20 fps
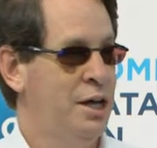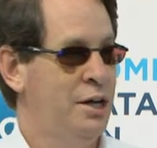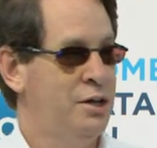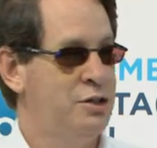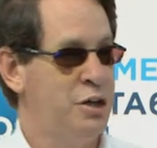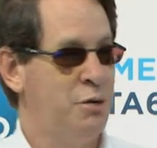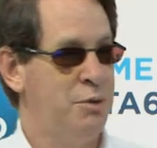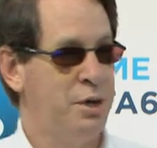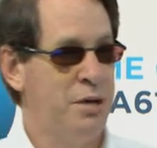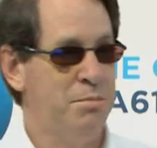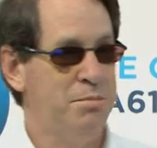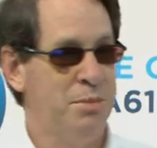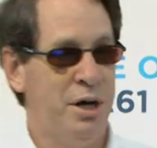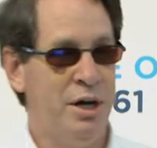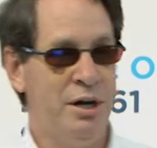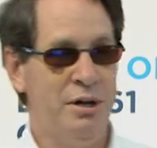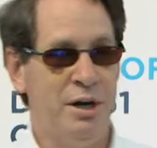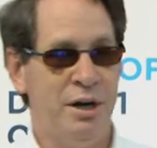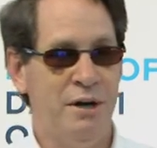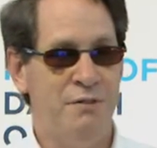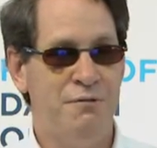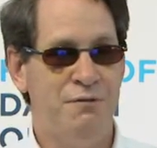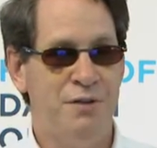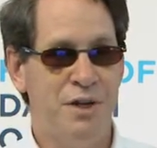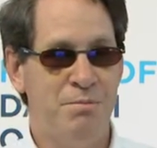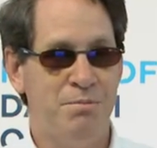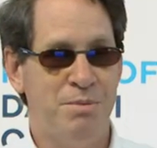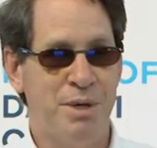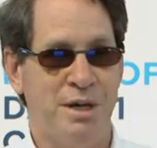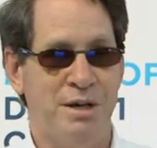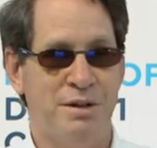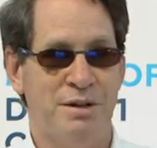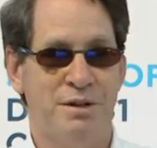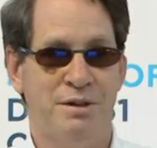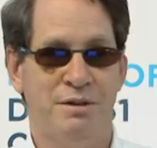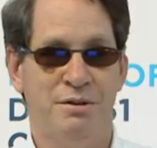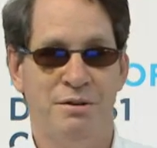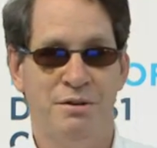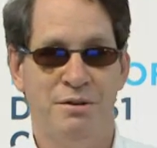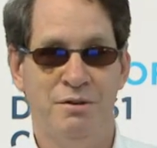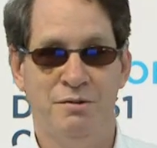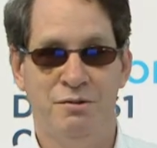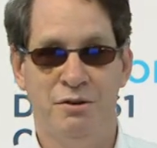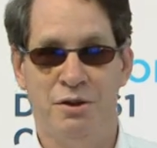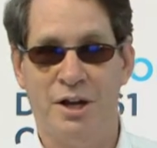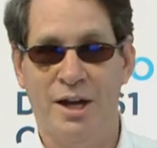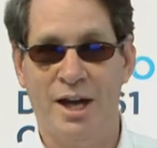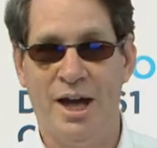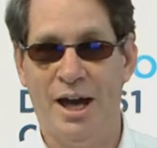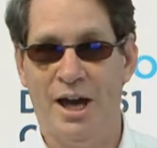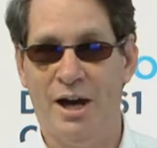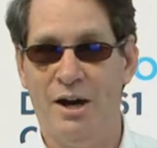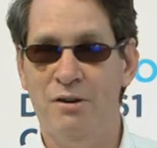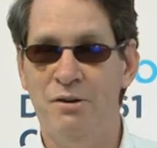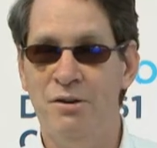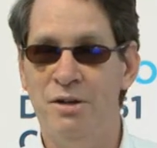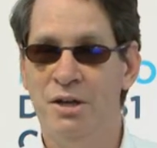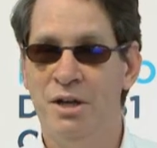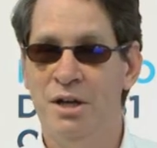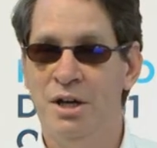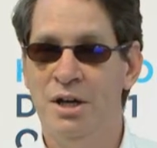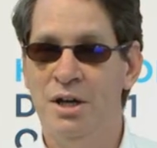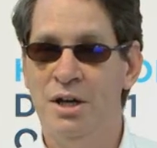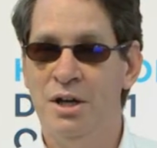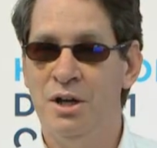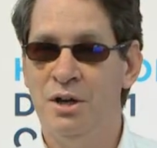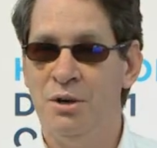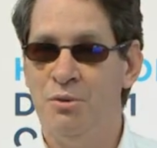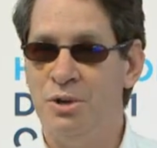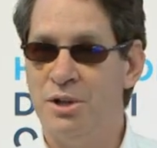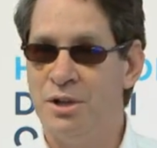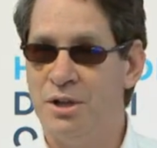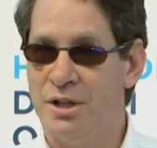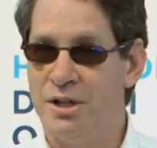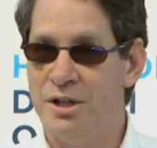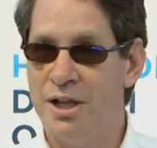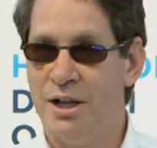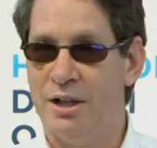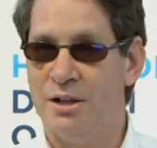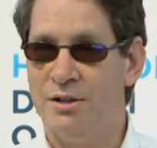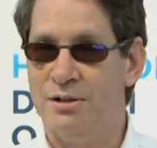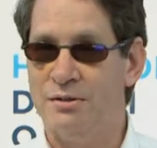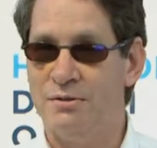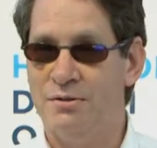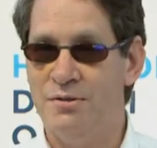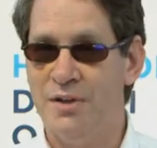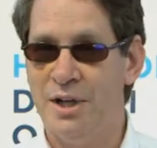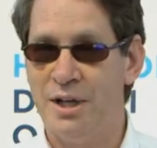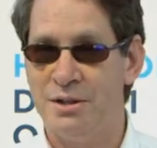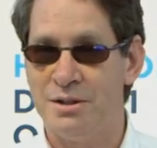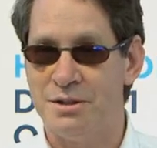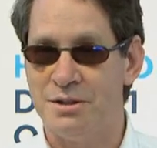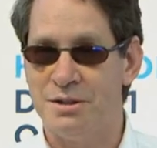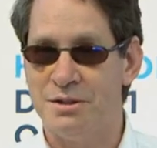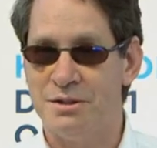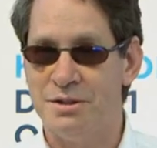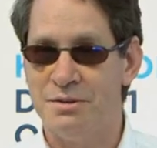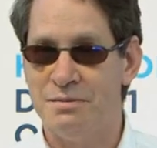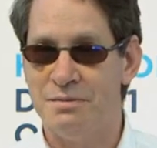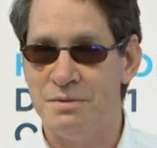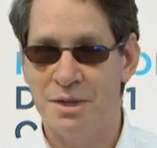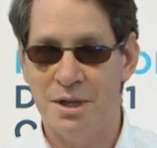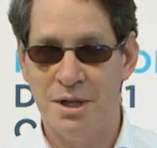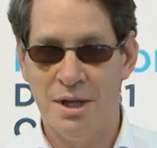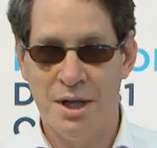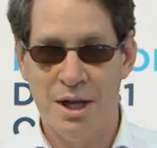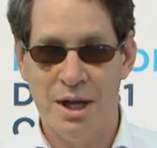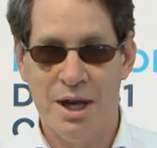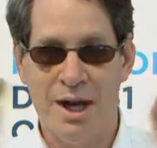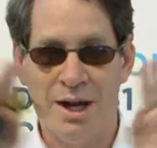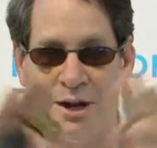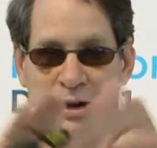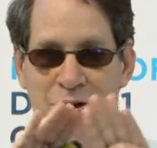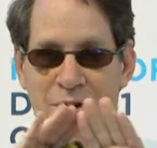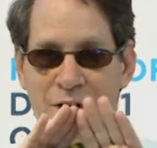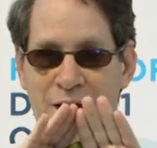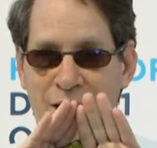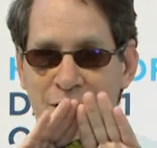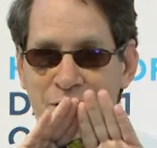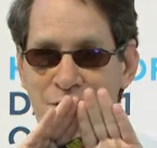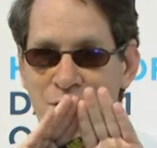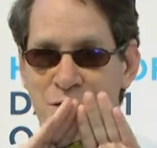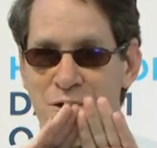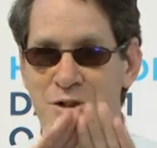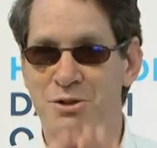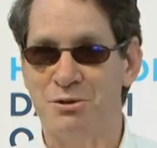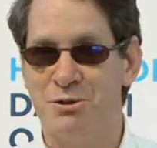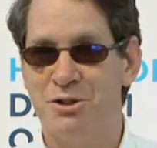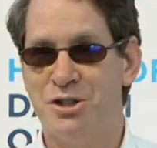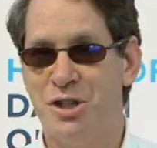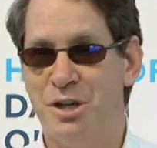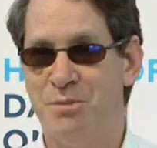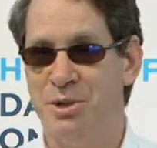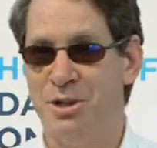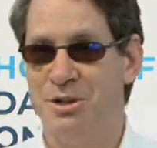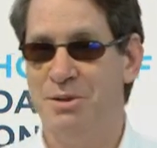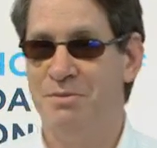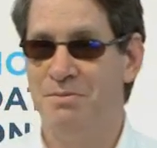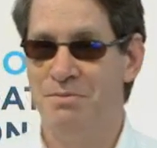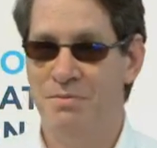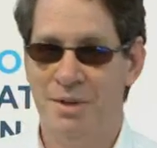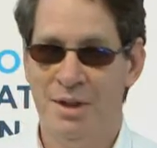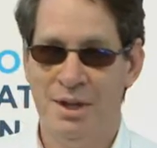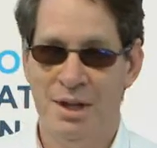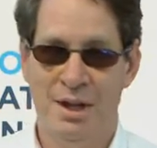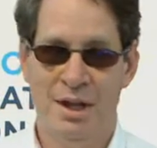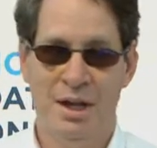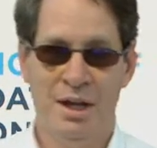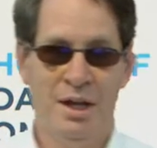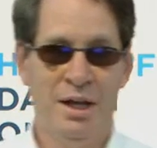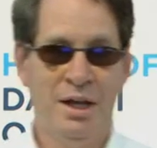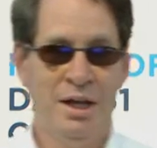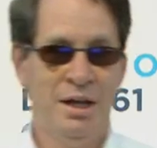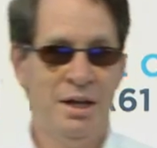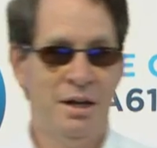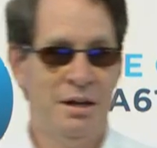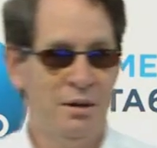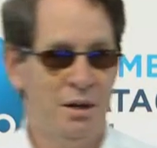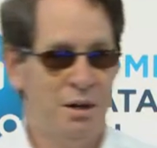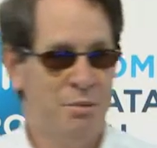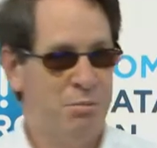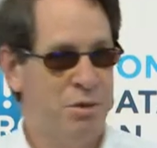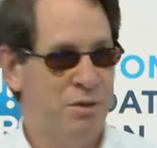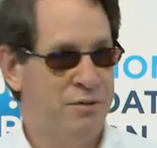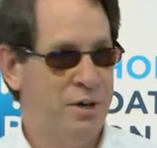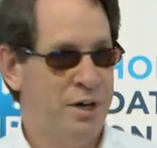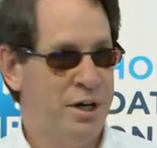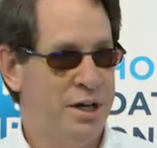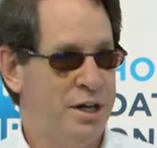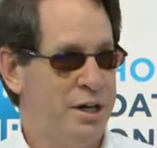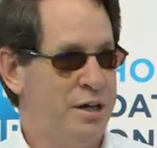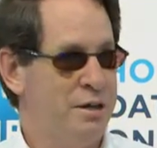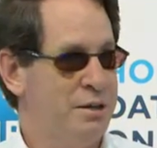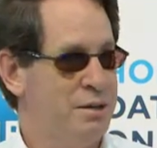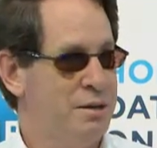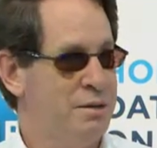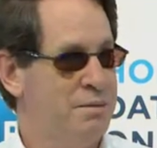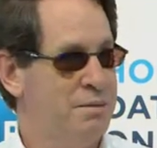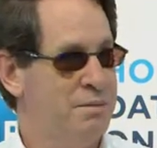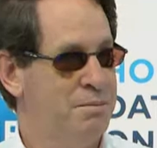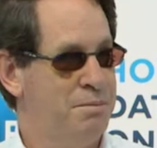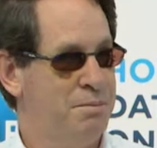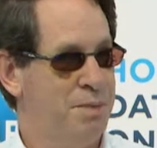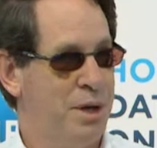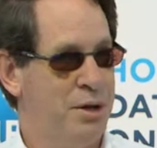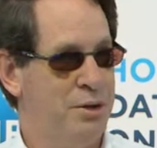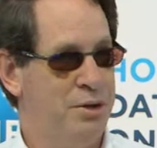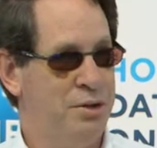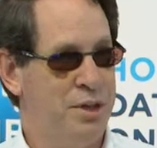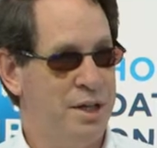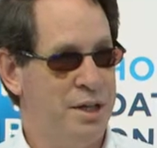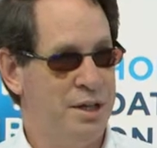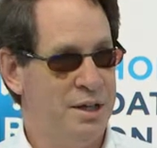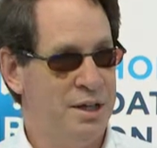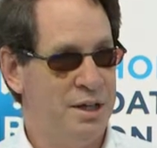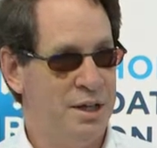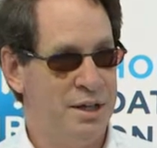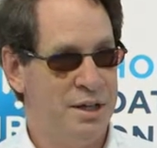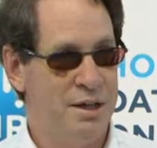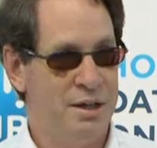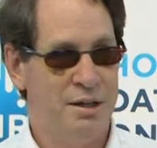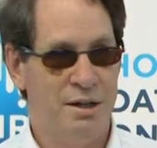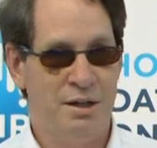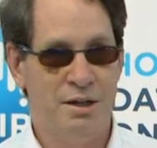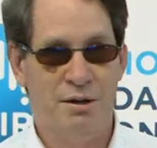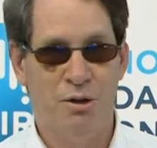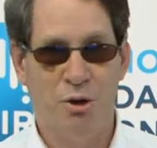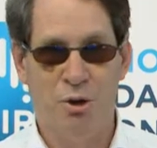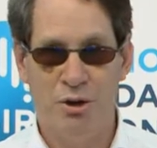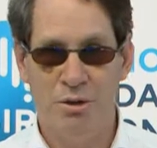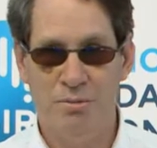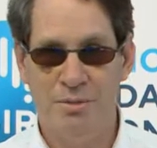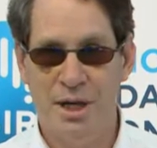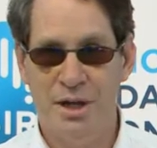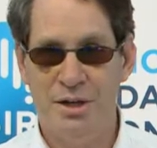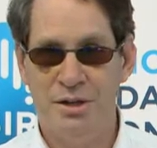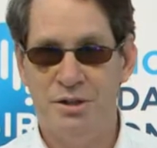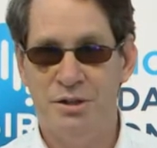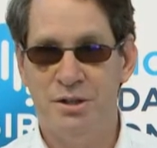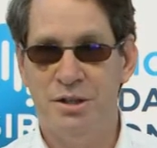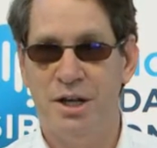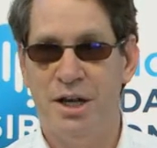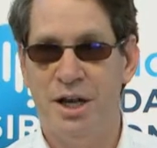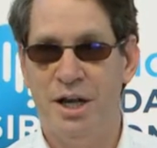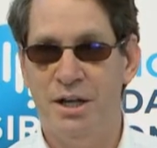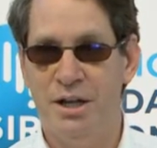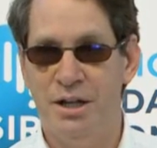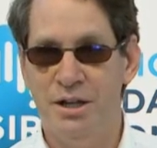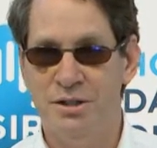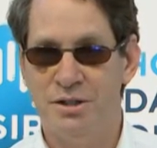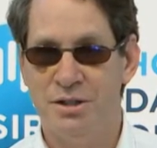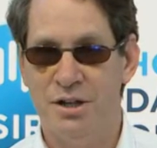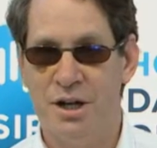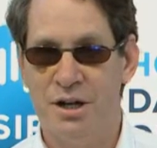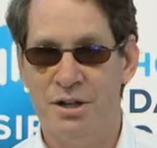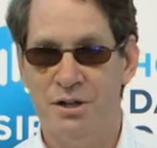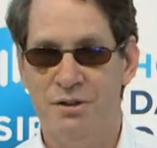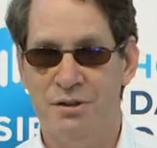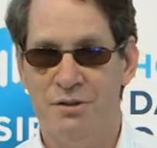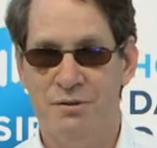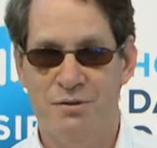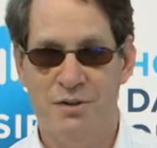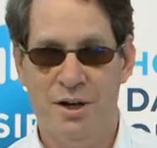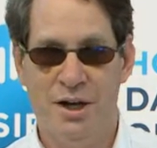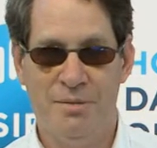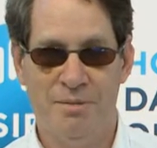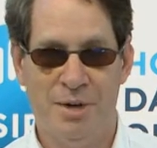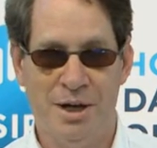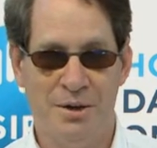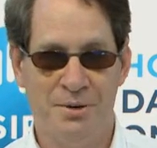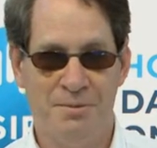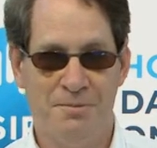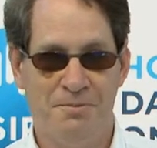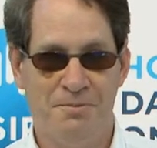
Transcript: So we combine a Fitbit for a cow with an intelligent fence and create a virtual shepherd, providing both automation and insight to the farmer,